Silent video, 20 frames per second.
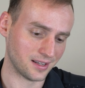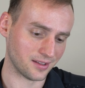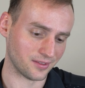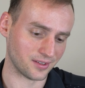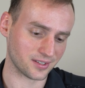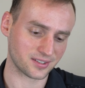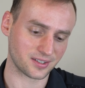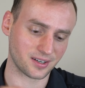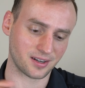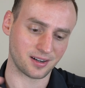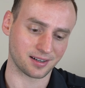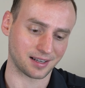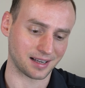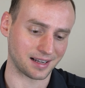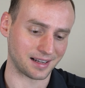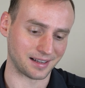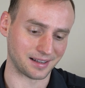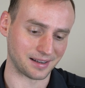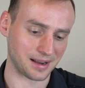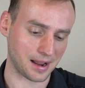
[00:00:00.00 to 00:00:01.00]
This stock
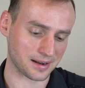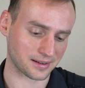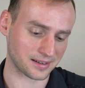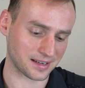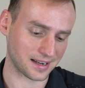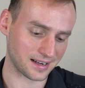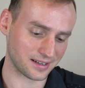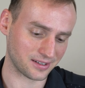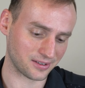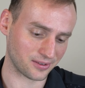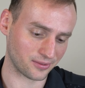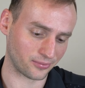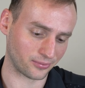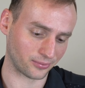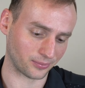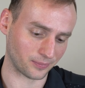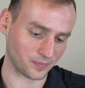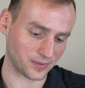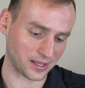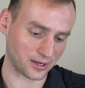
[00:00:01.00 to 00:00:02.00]
I
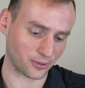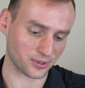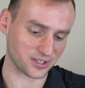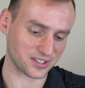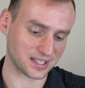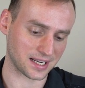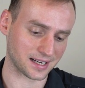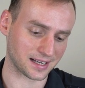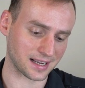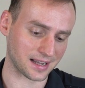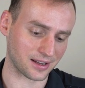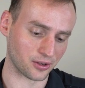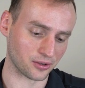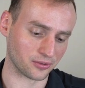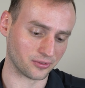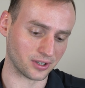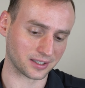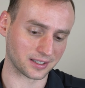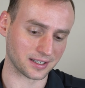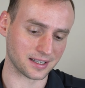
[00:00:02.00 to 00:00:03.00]
don't want to say I got
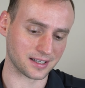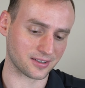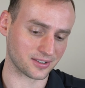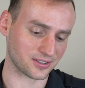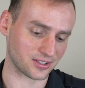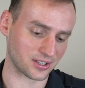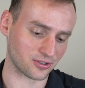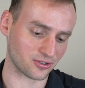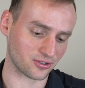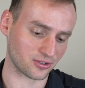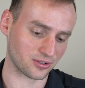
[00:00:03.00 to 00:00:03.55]
unlucky, because